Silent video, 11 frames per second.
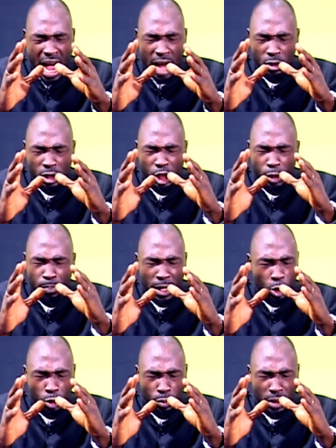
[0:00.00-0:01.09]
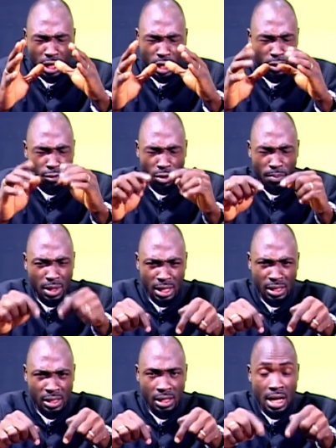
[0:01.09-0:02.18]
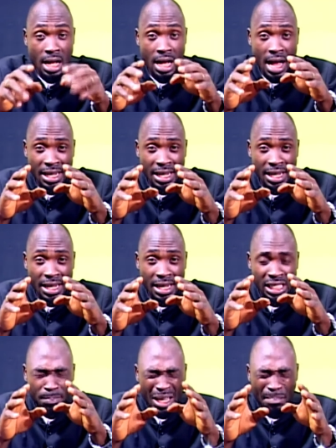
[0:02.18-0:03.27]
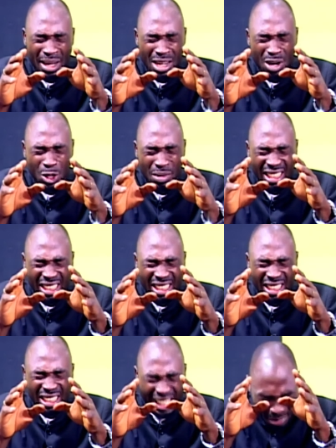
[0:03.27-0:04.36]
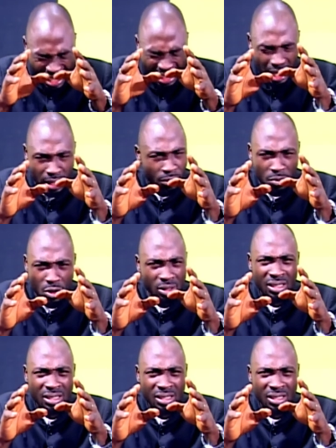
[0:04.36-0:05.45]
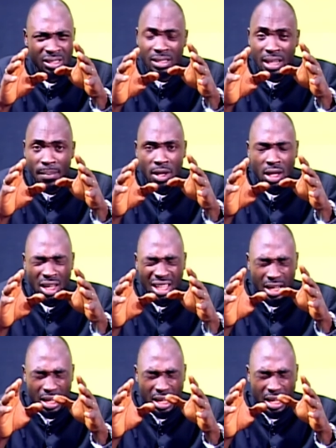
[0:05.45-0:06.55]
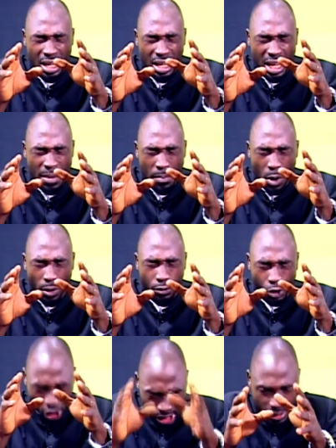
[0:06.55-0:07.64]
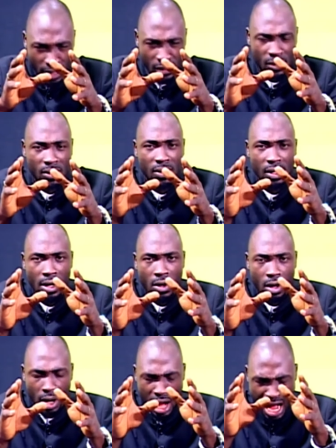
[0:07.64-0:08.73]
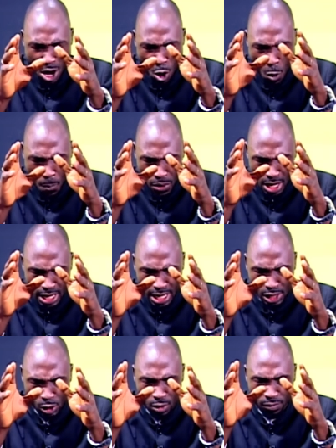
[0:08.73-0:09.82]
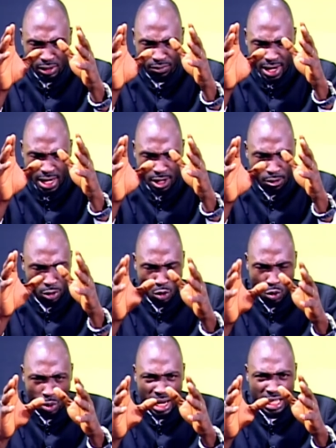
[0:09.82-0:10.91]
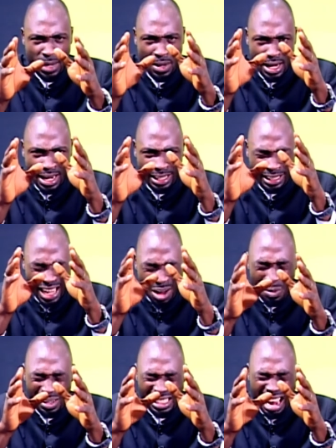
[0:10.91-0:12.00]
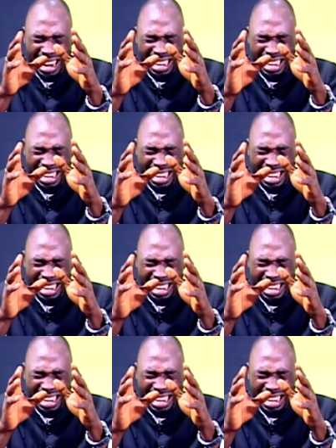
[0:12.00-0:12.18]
I don't speak you to be healed from this. I speak malaria to be terminated from your system. In the name of Jesus, I open the gates of divine health to you. Let there be an encounter.